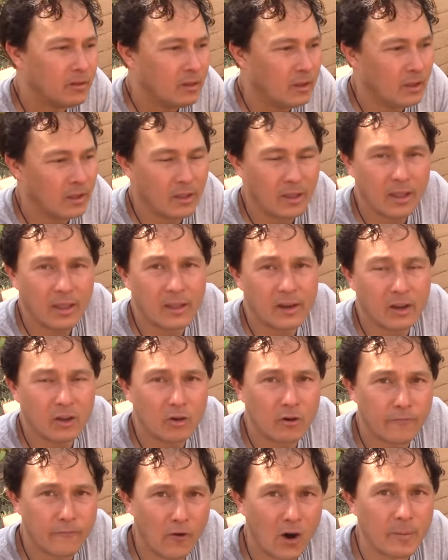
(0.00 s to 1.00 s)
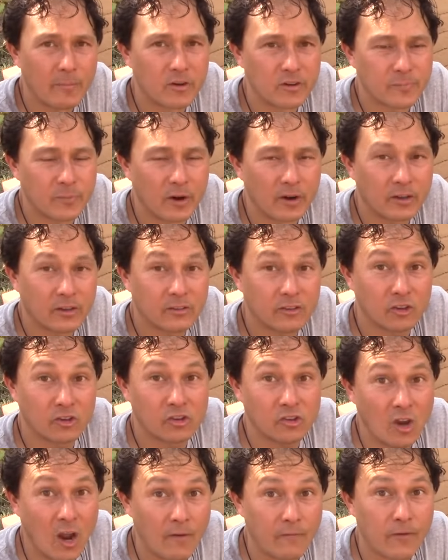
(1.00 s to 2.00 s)
And I go to farmers markets to
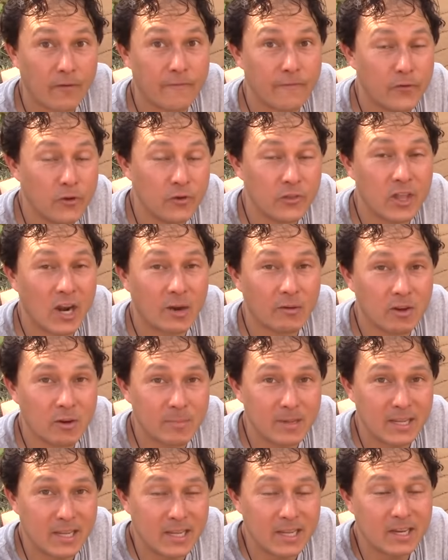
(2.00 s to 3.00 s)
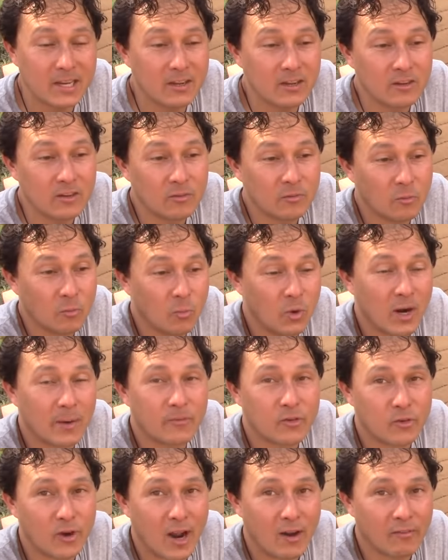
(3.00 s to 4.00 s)
shop for food that I'm gonna be eating when
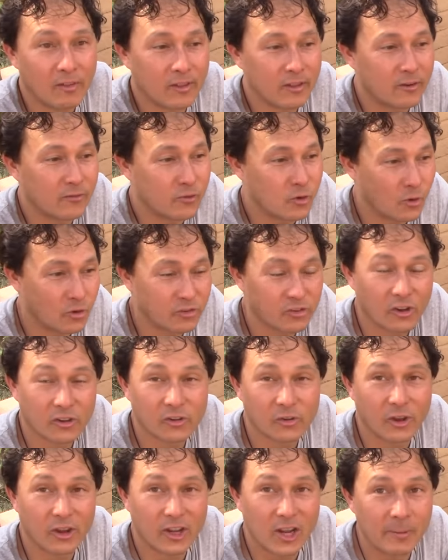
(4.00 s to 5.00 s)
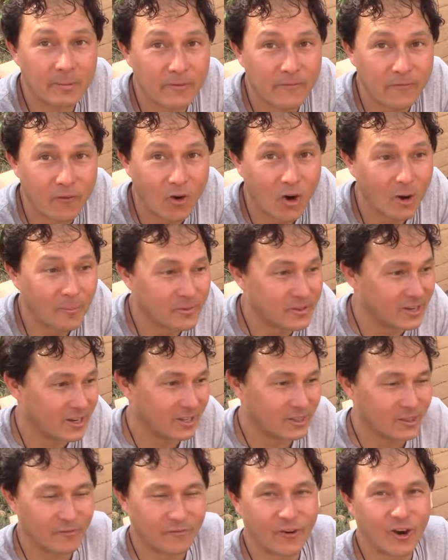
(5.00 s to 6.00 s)
I'm traveling, and of course also I come to farms to
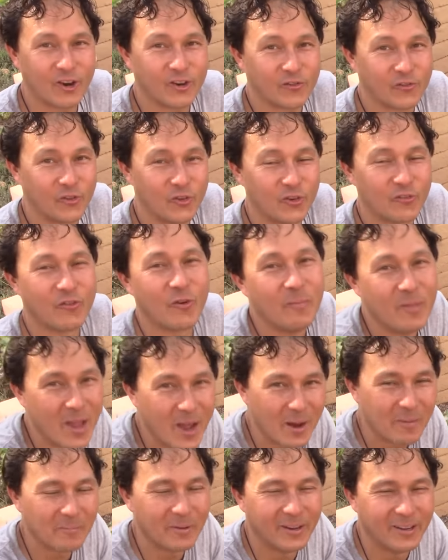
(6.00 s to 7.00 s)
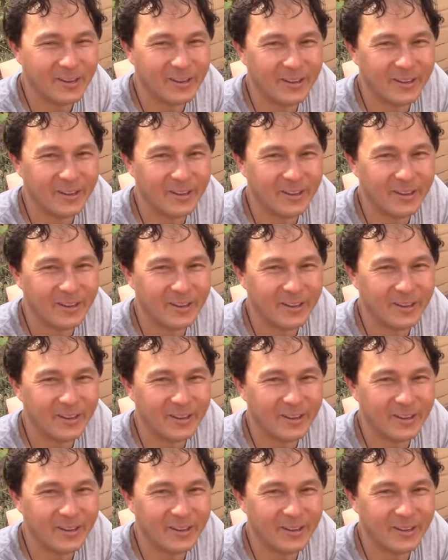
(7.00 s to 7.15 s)
get the fresh food from them.